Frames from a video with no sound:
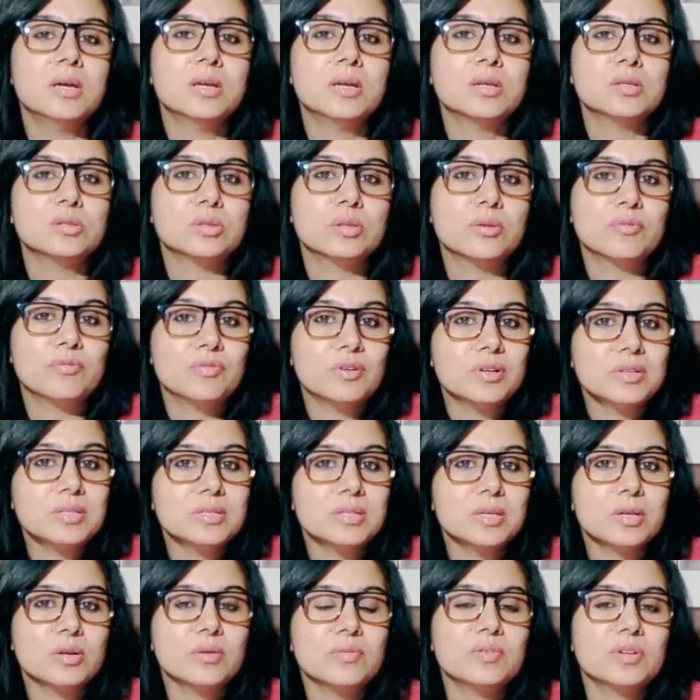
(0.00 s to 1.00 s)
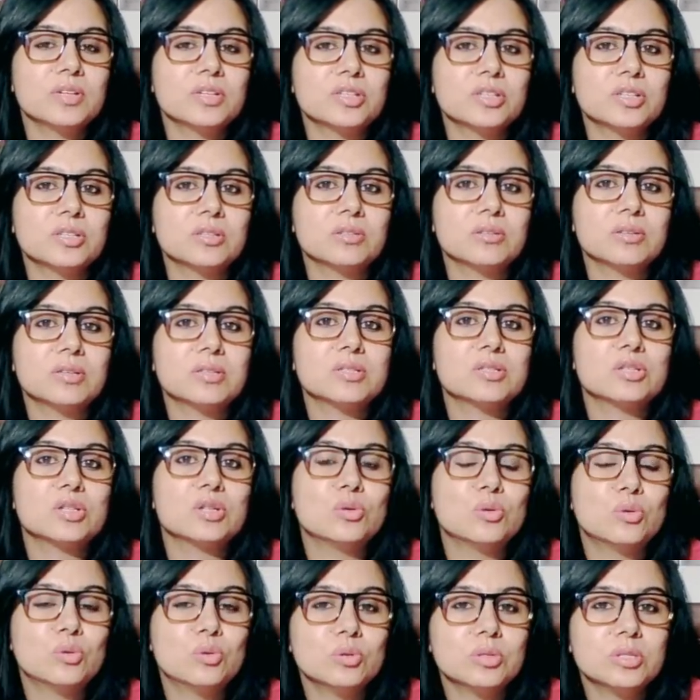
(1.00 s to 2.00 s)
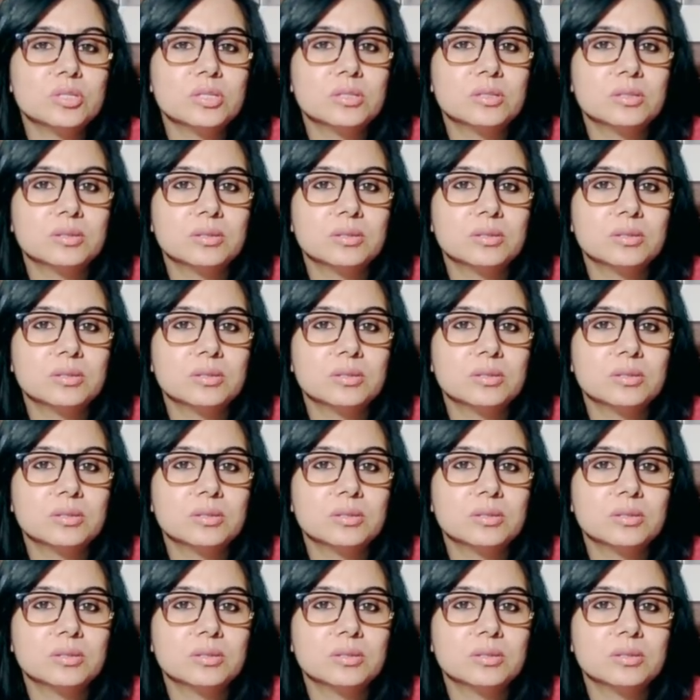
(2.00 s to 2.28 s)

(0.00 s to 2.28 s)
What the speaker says: So the first set of nakshatras denote